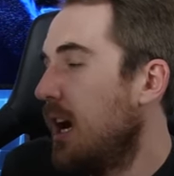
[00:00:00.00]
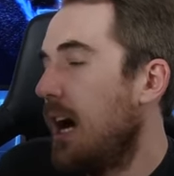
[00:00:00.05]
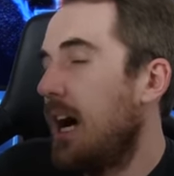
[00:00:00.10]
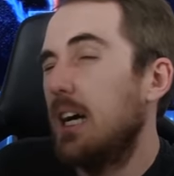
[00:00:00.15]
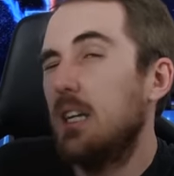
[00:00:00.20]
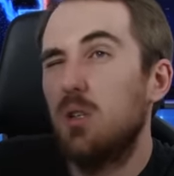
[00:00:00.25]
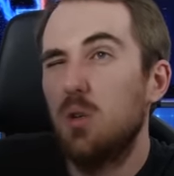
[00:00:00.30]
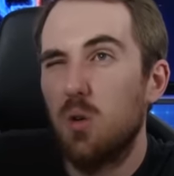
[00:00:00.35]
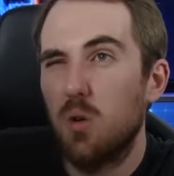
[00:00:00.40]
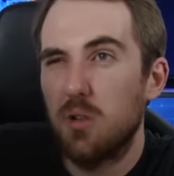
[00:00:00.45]
I
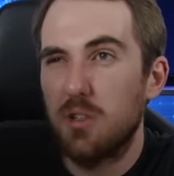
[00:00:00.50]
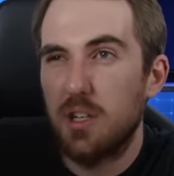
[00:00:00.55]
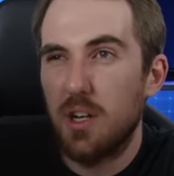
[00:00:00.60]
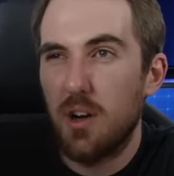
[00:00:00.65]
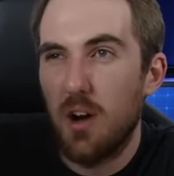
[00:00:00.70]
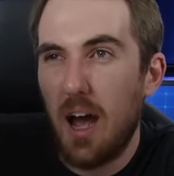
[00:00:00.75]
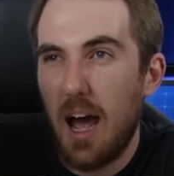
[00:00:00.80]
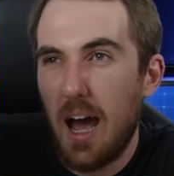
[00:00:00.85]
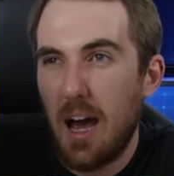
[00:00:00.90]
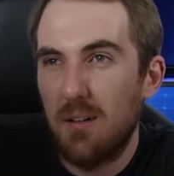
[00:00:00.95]
do also
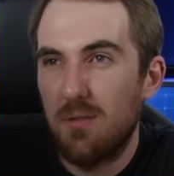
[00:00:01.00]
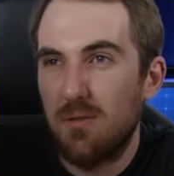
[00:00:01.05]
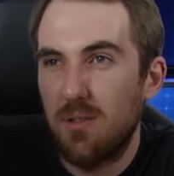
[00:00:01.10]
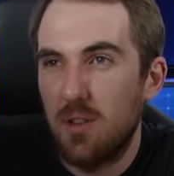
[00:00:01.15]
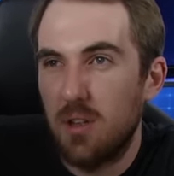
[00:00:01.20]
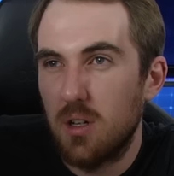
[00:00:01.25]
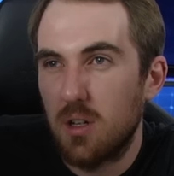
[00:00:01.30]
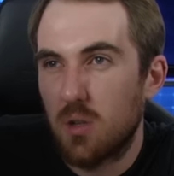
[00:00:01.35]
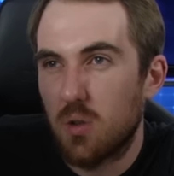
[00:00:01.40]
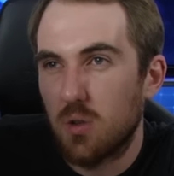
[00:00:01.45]
have
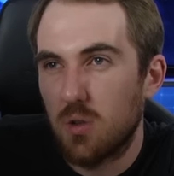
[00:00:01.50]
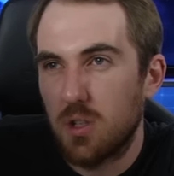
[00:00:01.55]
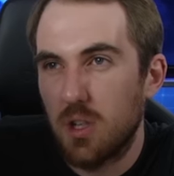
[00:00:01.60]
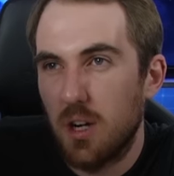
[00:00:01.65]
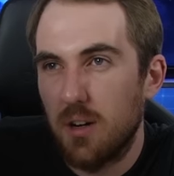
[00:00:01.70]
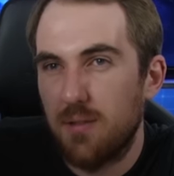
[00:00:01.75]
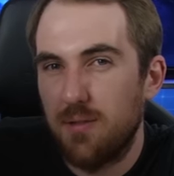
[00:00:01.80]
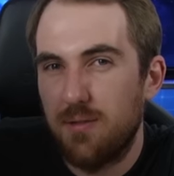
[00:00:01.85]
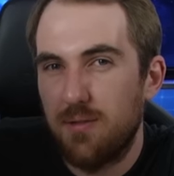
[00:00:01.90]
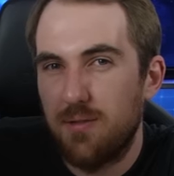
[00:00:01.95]
the
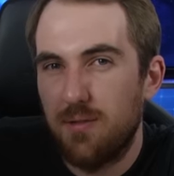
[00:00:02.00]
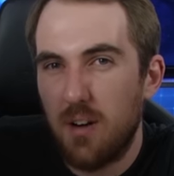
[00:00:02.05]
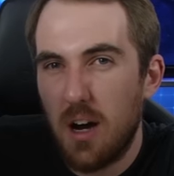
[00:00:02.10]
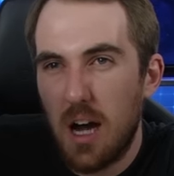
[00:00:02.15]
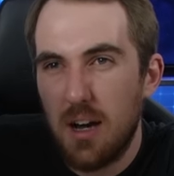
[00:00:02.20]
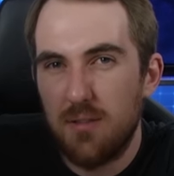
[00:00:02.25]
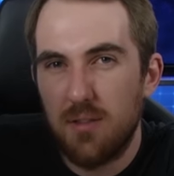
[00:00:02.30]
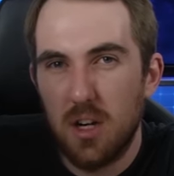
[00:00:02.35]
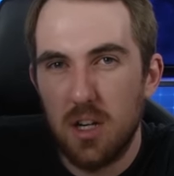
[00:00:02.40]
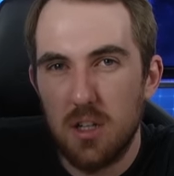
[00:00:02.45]
Corsair
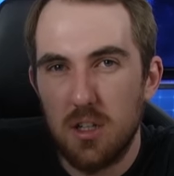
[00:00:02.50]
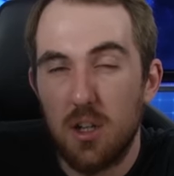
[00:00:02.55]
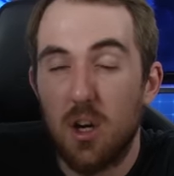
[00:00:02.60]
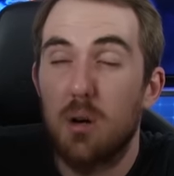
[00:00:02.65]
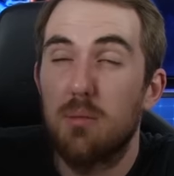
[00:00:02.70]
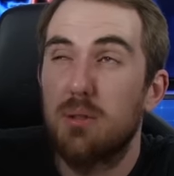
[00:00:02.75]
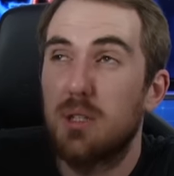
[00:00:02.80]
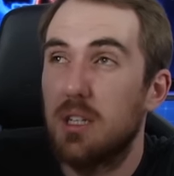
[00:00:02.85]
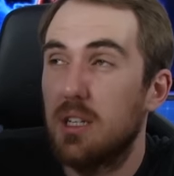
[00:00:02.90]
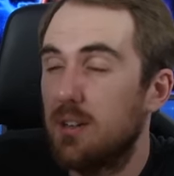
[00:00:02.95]
five hundred, the
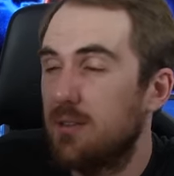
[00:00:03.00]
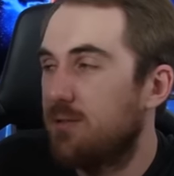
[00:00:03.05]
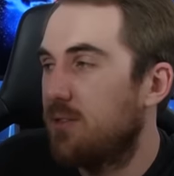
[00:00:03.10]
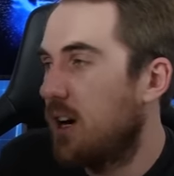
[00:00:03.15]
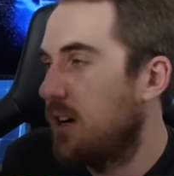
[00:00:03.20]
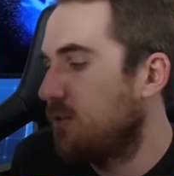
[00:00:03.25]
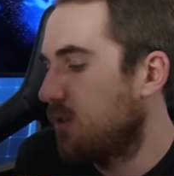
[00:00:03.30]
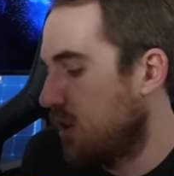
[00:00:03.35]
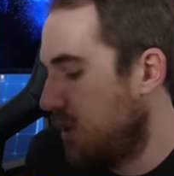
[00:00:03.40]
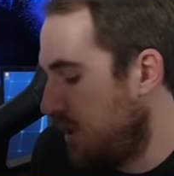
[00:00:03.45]
Obsidian
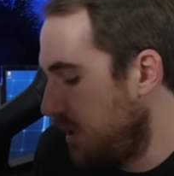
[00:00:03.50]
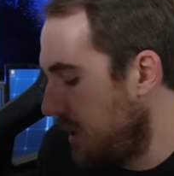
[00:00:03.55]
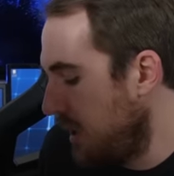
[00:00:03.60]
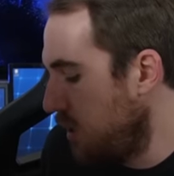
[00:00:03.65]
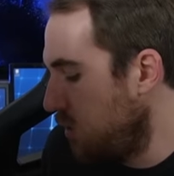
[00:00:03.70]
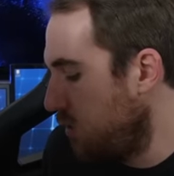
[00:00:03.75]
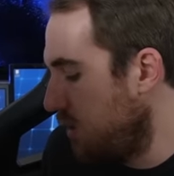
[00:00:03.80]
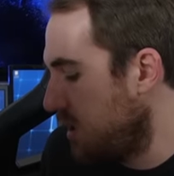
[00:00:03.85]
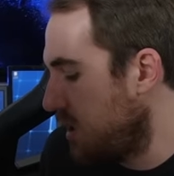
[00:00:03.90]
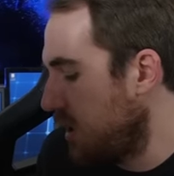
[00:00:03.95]
five hundred D,
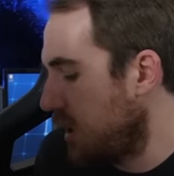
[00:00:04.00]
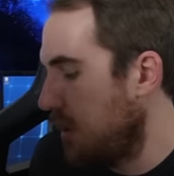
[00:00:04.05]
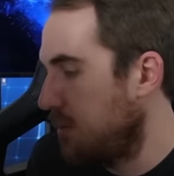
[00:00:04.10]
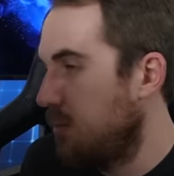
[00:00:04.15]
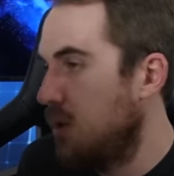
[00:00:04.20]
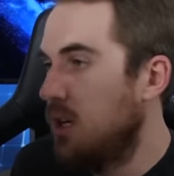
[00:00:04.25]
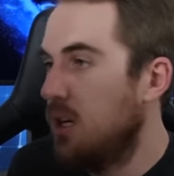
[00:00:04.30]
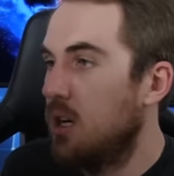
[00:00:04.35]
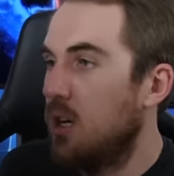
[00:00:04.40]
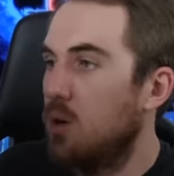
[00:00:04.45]
which I'm
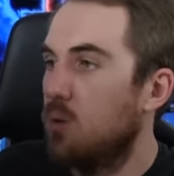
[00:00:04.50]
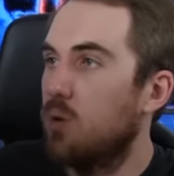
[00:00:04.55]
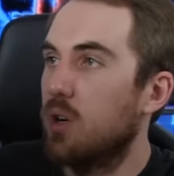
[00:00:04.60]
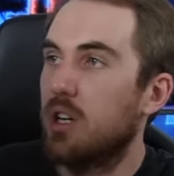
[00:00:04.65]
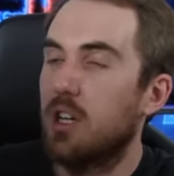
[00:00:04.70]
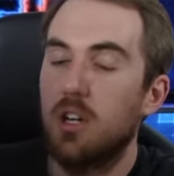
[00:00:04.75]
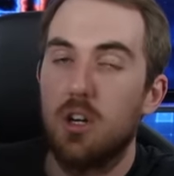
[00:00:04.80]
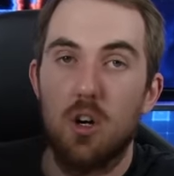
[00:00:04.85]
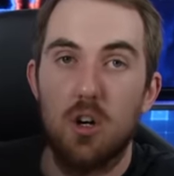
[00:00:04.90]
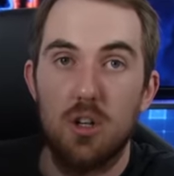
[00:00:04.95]

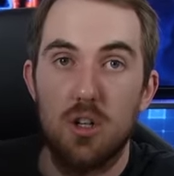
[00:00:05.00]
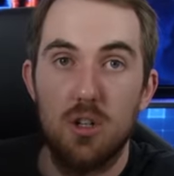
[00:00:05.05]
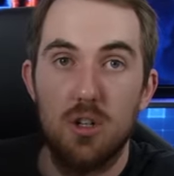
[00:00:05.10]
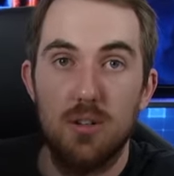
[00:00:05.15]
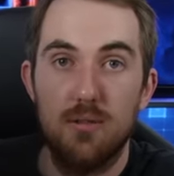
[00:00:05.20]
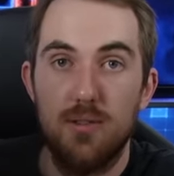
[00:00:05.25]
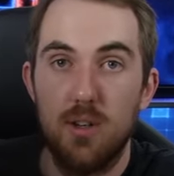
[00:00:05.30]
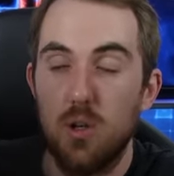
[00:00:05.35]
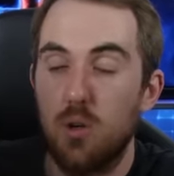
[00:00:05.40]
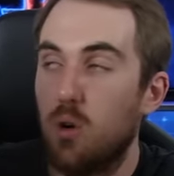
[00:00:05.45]
working on a
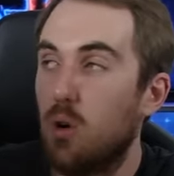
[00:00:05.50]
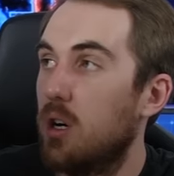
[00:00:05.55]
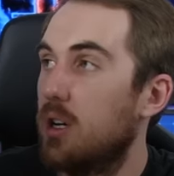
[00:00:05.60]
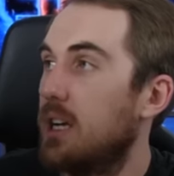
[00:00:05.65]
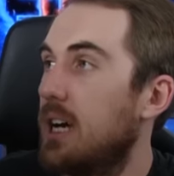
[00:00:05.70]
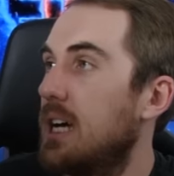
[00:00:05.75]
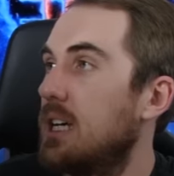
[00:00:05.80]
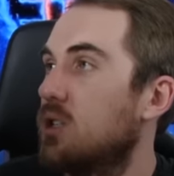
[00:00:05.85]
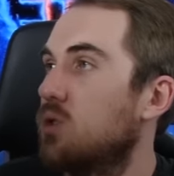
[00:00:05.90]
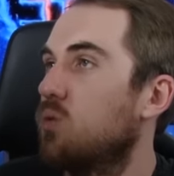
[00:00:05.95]
review on
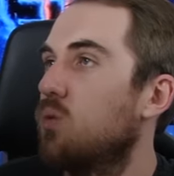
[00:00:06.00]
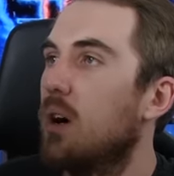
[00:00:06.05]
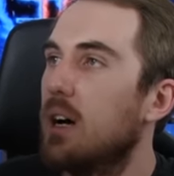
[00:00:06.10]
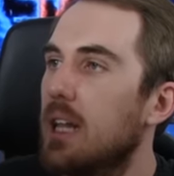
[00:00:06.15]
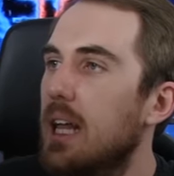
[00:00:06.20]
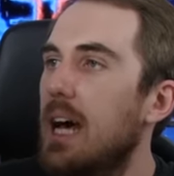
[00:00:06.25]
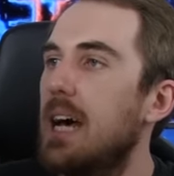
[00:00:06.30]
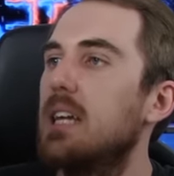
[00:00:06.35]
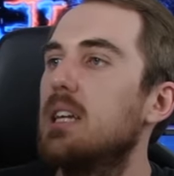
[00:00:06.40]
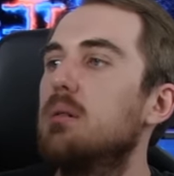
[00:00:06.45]
as well,
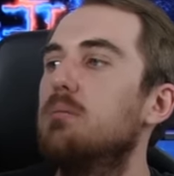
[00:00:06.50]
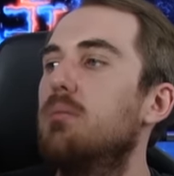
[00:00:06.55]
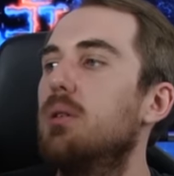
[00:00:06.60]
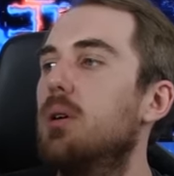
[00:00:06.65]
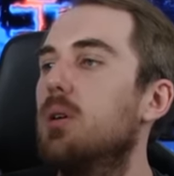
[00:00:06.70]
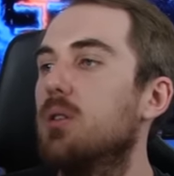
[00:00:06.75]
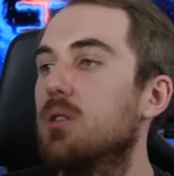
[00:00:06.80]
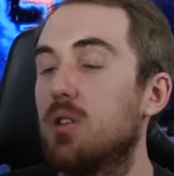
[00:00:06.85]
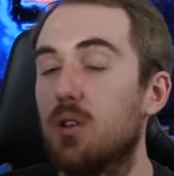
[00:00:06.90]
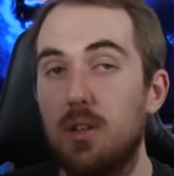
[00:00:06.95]
and the
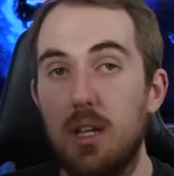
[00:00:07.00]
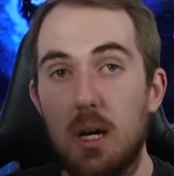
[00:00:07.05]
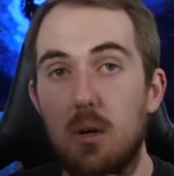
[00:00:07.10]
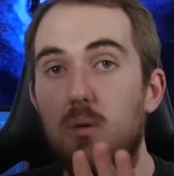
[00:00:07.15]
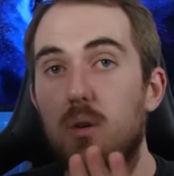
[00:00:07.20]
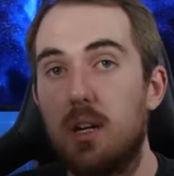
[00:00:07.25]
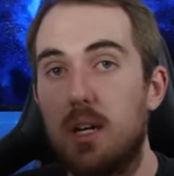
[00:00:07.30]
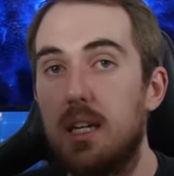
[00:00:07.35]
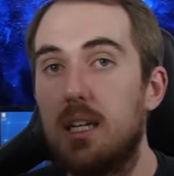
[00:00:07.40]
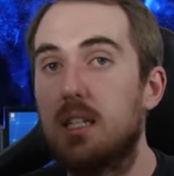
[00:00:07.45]
build. So that
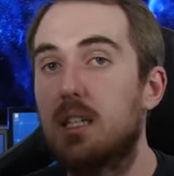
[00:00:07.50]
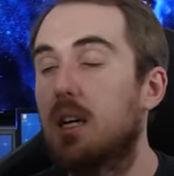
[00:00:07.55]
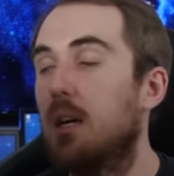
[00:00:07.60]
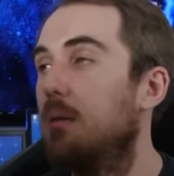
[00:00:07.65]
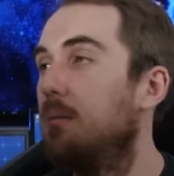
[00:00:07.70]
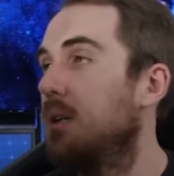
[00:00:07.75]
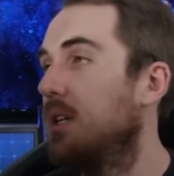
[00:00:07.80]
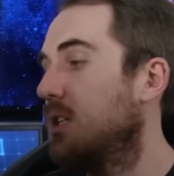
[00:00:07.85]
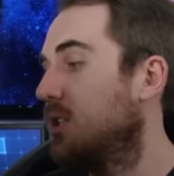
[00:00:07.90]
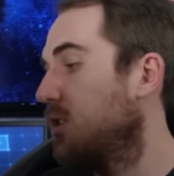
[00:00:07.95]
one is
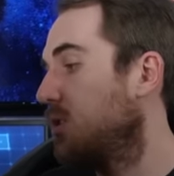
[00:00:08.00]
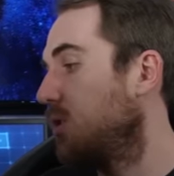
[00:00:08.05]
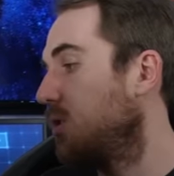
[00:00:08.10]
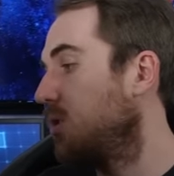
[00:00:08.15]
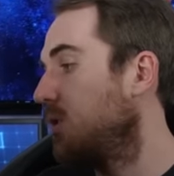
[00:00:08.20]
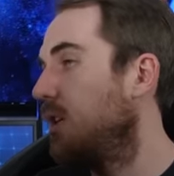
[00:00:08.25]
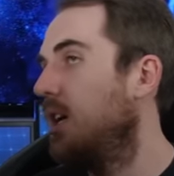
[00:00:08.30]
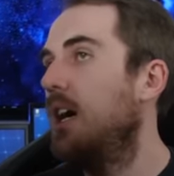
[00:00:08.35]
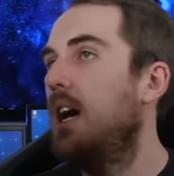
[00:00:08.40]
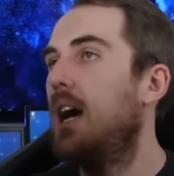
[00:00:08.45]
coming soon.